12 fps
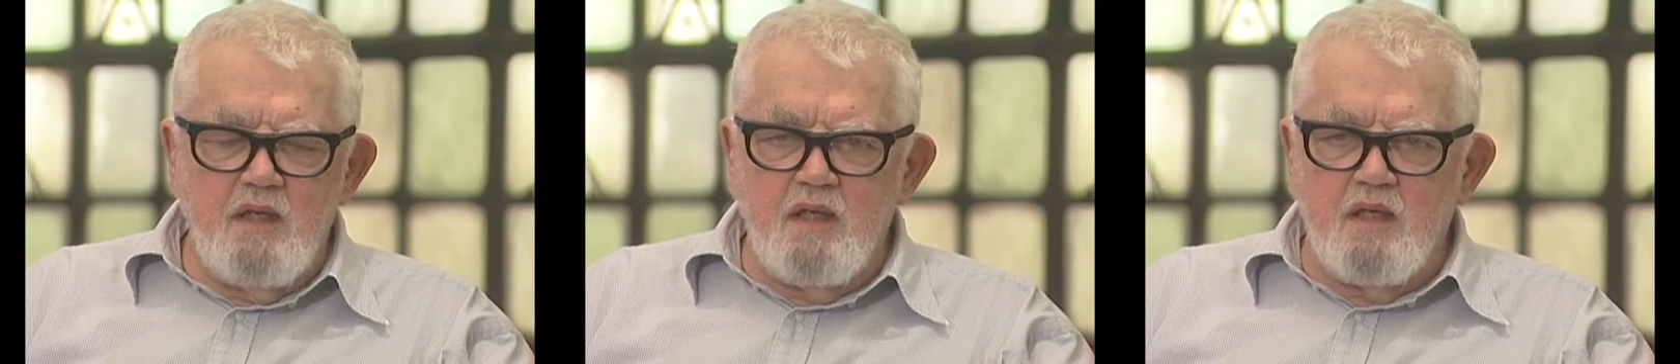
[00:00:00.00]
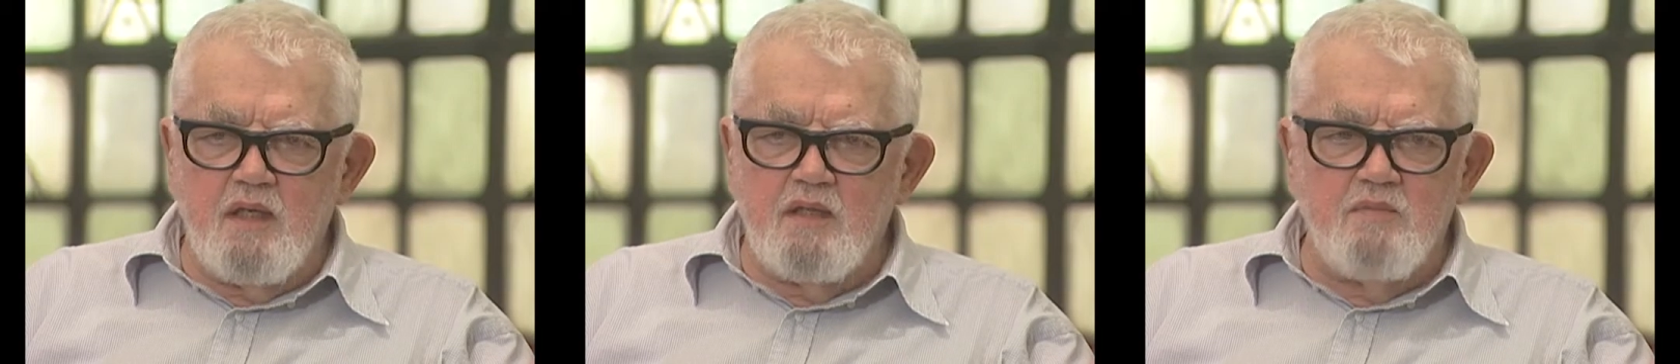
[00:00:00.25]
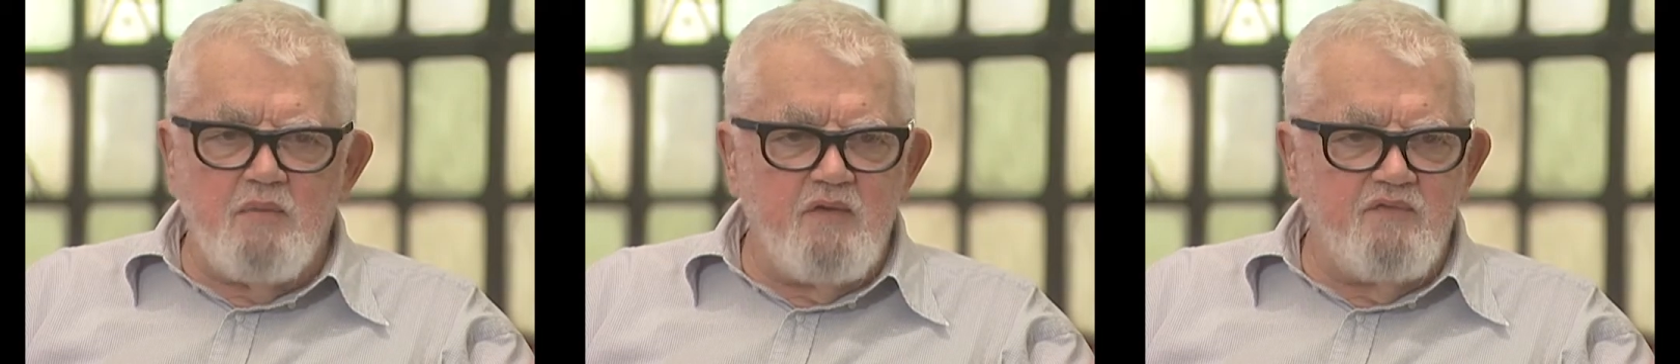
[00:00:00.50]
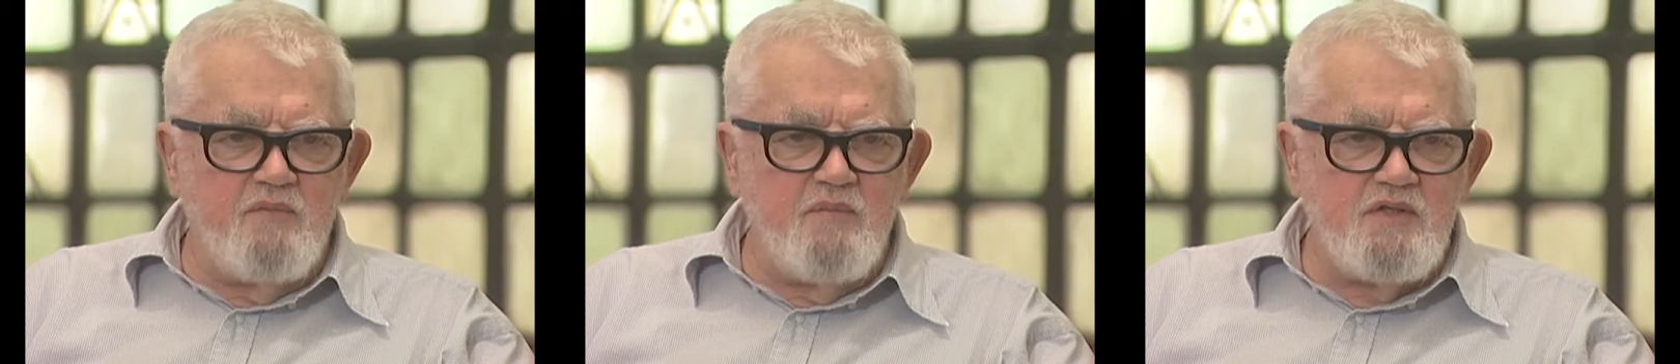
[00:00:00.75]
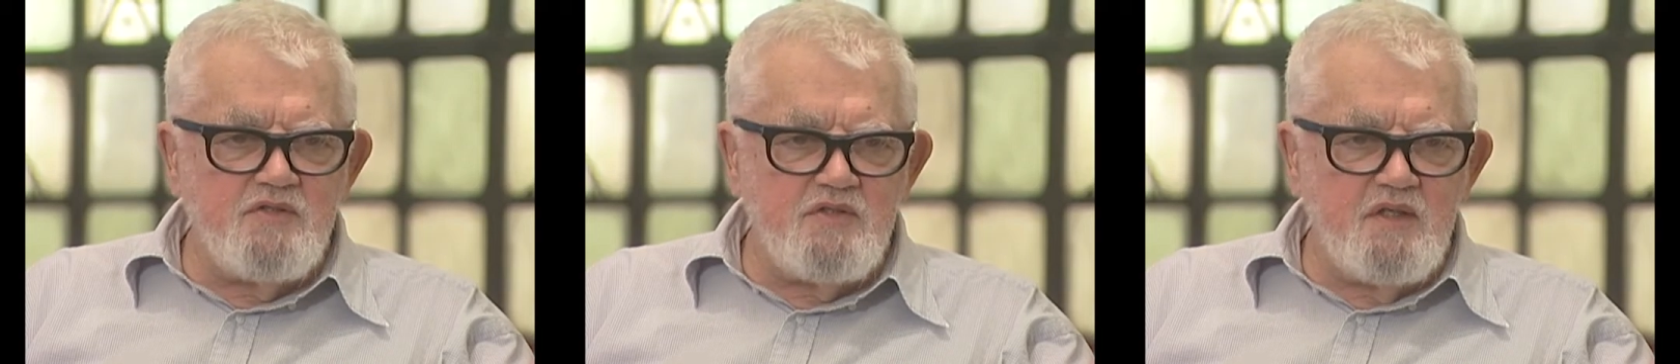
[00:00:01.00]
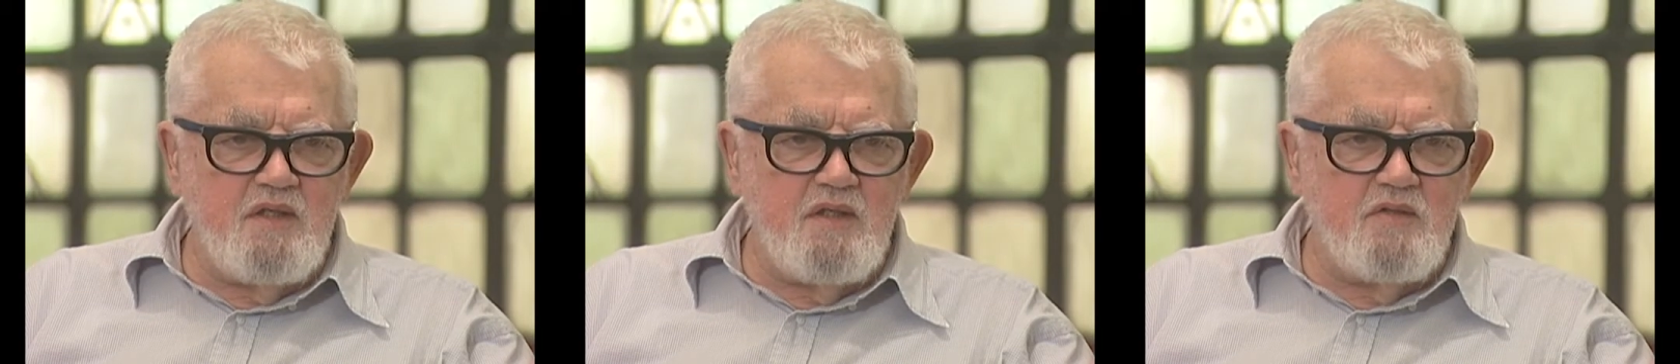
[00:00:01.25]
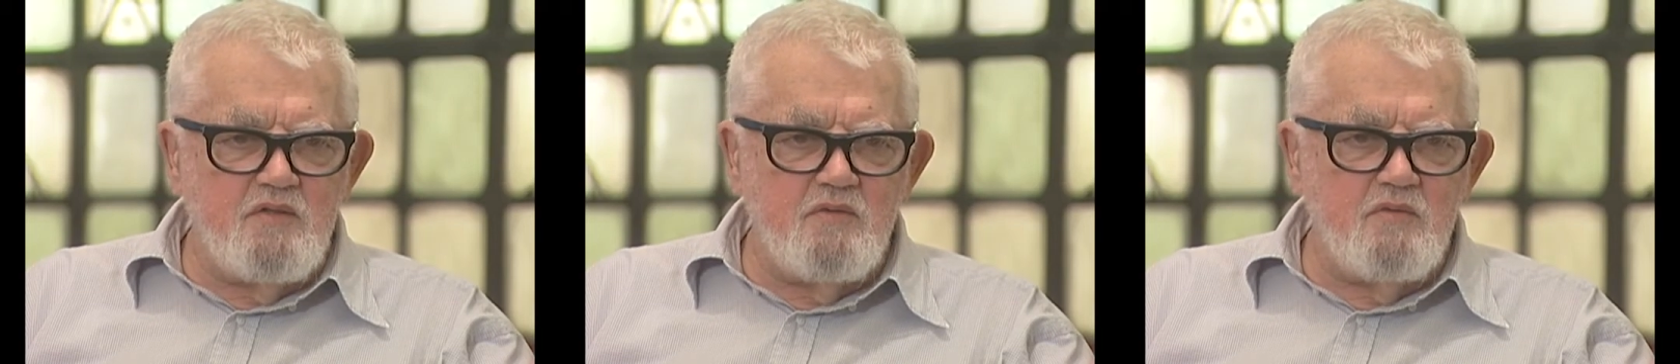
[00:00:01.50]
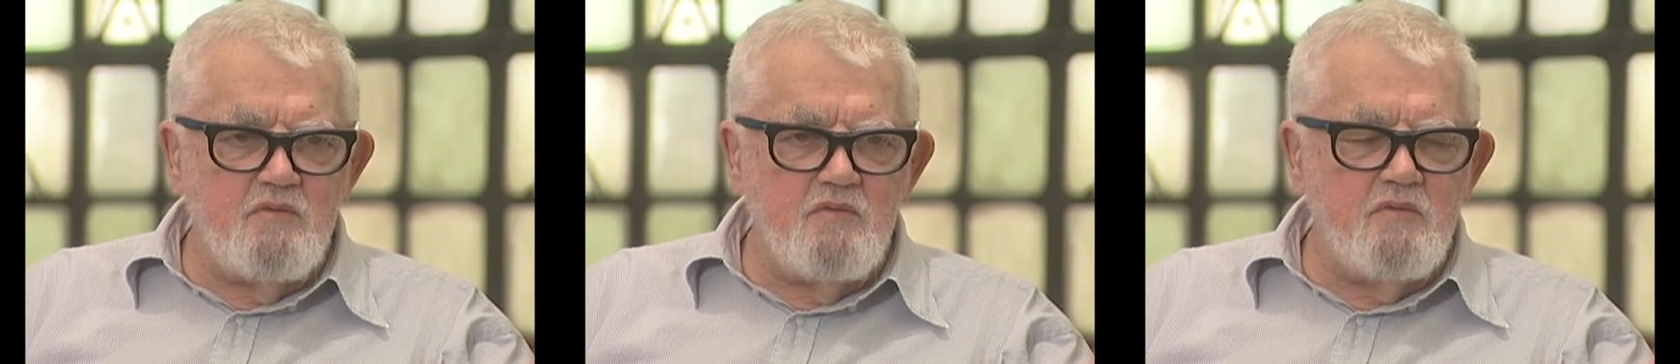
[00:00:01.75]
and Marvin Minsky
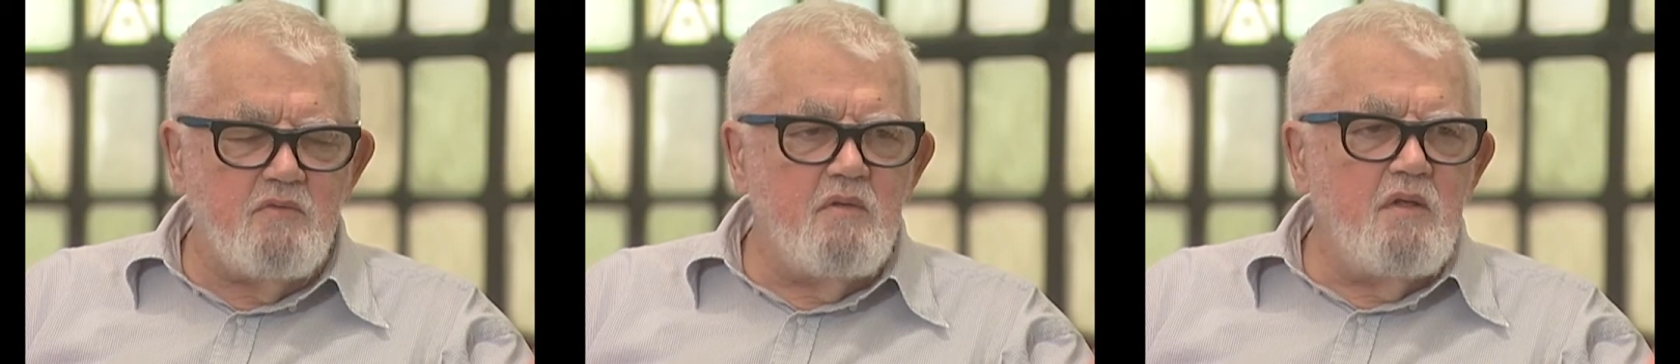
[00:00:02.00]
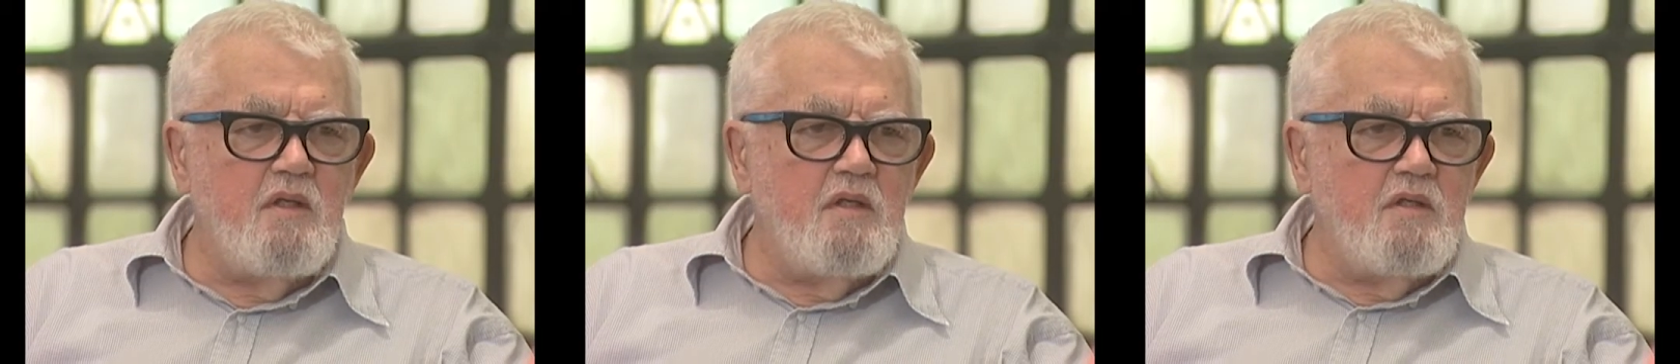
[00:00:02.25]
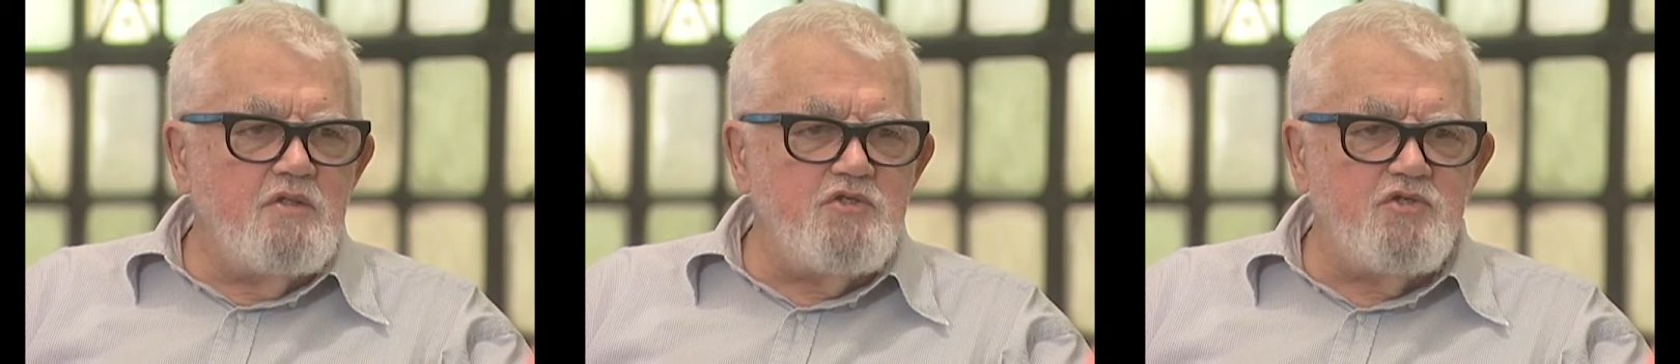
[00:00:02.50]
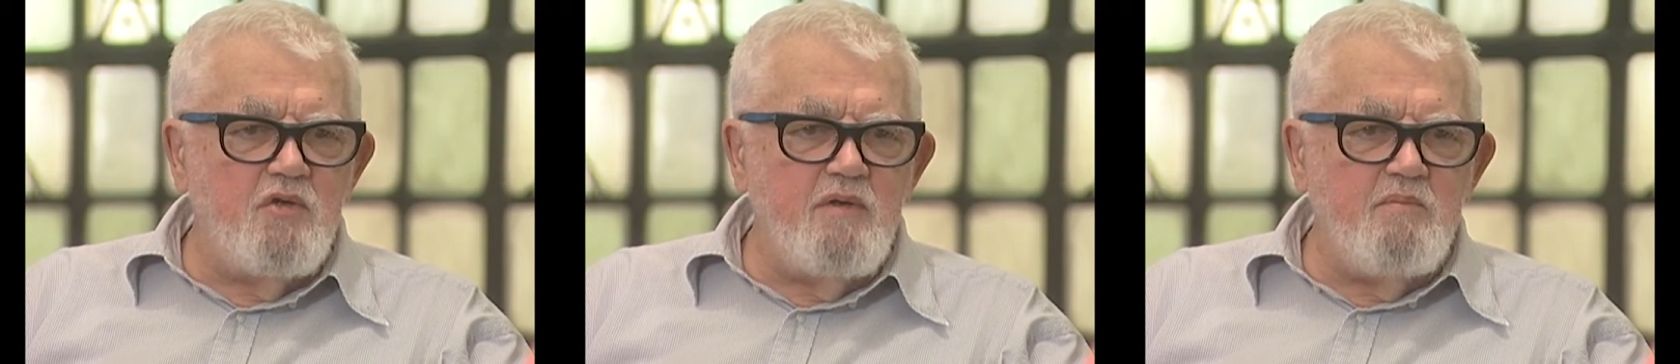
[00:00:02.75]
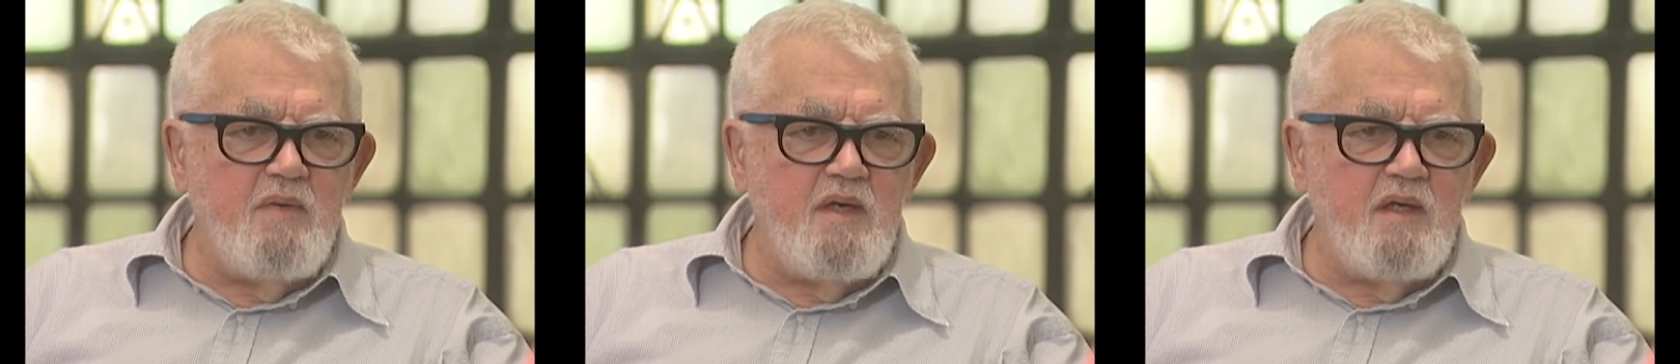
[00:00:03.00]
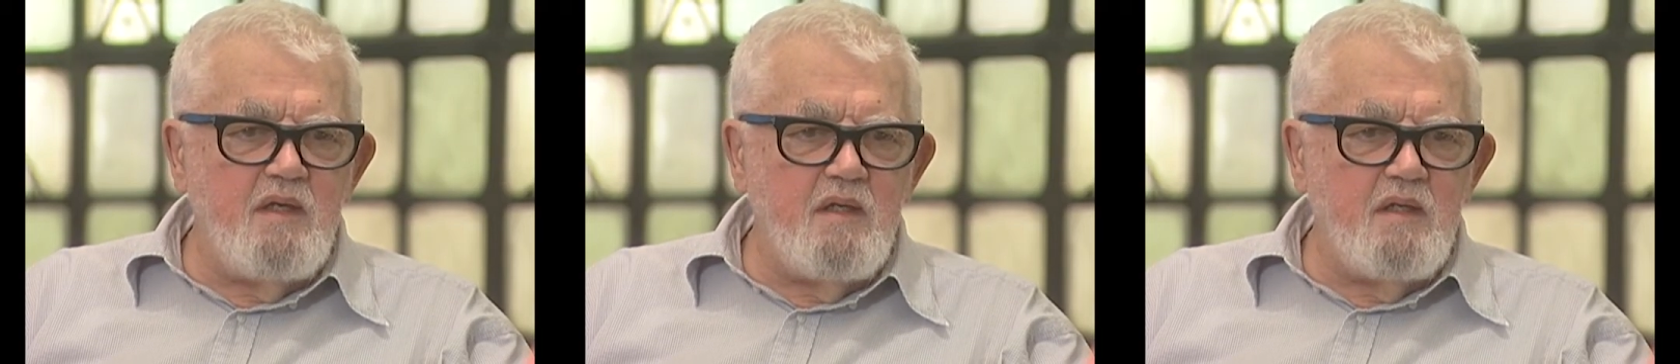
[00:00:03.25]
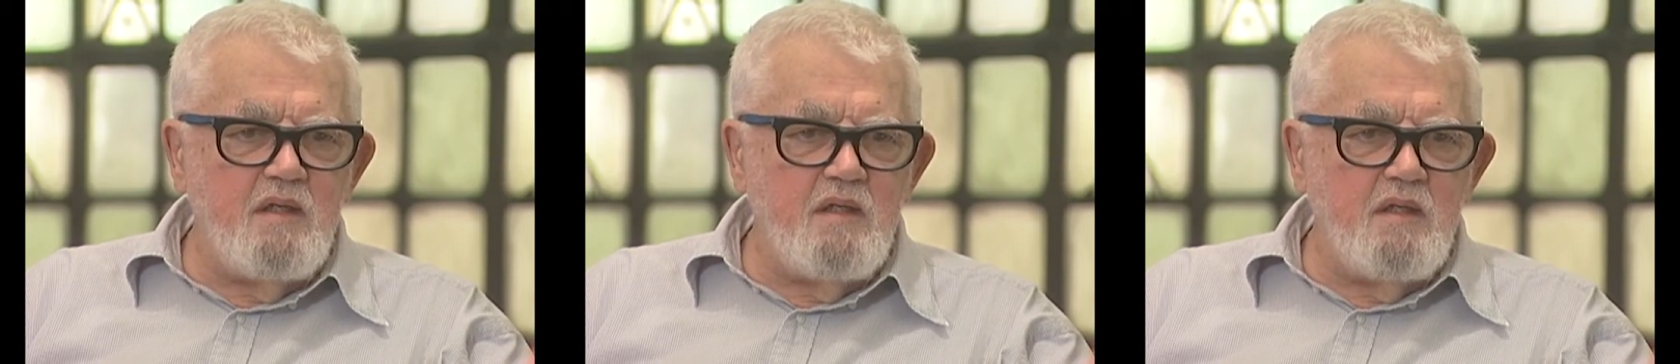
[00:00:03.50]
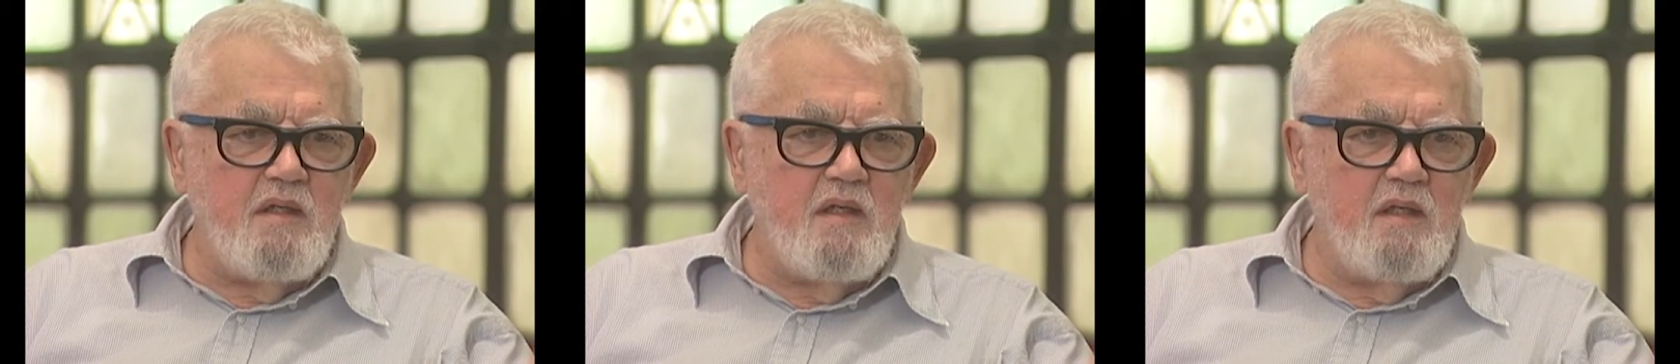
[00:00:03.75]
to join me
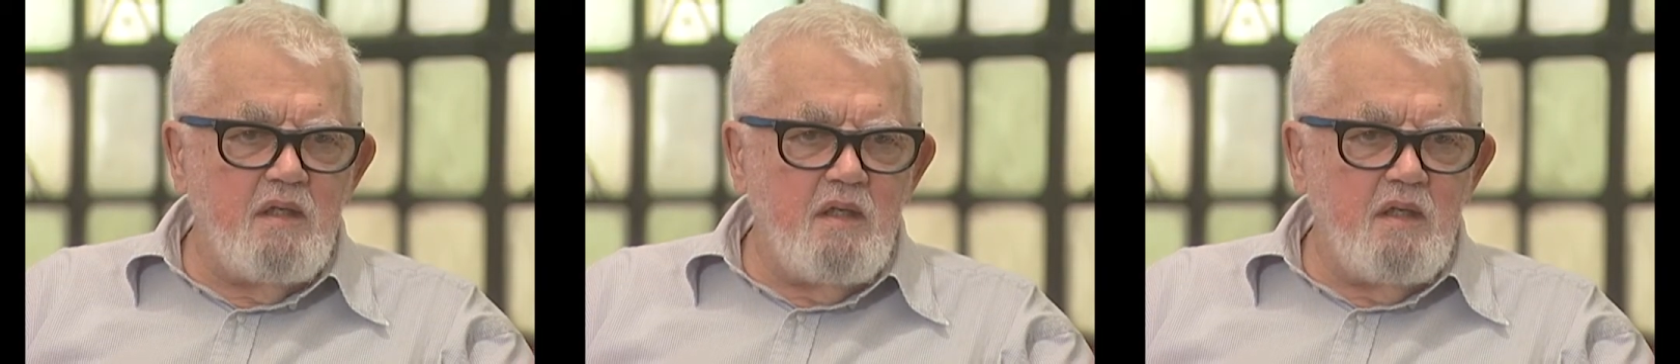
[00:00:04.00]
in